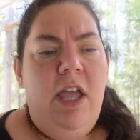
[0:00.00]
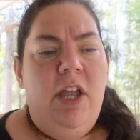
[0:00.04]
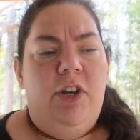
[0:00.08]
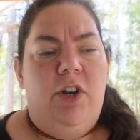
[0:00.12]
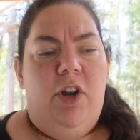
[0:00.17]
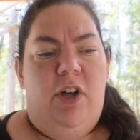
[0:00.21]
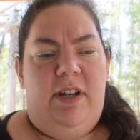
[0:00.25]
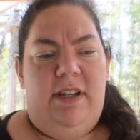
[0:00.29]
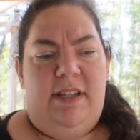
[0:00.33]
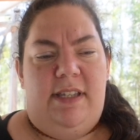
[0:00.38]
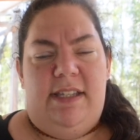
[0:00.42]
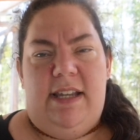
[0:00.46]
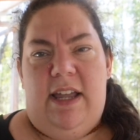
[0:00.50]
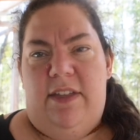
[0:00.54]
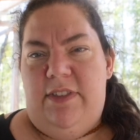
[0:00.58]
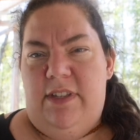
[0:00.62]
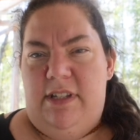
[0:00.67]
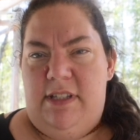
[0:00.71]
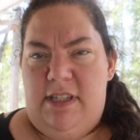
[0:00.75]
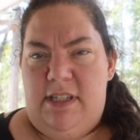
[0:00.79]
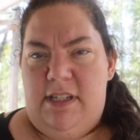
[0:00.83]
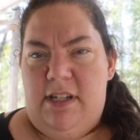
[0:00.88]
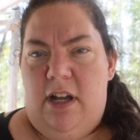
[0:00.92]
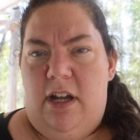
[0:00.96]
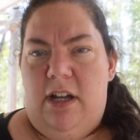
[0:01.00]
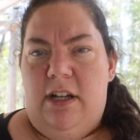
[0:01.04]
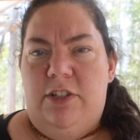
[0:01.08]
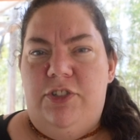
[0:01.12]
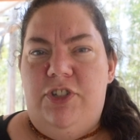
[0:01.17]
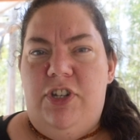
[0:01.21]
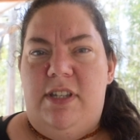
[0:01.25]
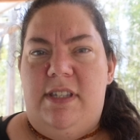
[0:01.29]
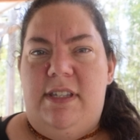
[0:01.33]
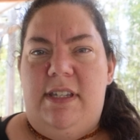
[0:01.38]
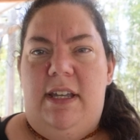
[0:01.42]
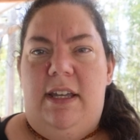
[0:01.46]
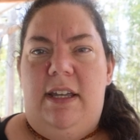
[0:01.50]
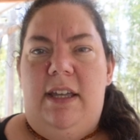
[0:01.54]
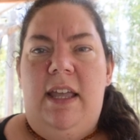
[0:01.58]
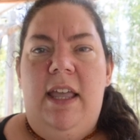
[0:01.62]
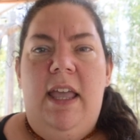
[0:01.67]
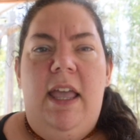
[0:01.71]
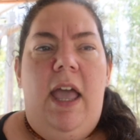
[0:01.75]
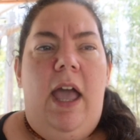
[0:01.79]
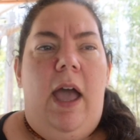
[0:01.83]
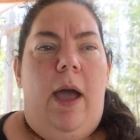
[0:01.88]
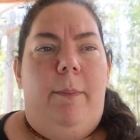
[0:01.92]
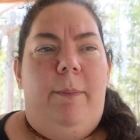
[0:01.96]
not a southern style, just a,
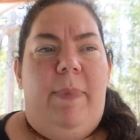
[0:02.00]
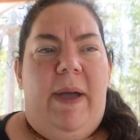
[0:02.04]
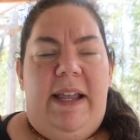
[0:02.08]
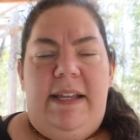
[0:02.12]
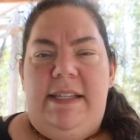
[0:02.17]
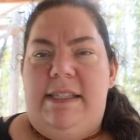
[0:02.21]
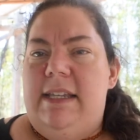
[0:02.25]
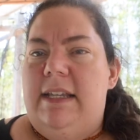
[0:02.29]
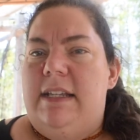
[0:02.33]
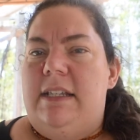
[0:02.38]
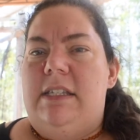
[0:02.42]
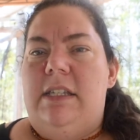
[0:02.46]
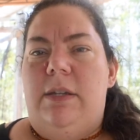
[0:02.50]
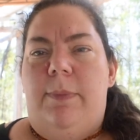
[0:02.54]
a basic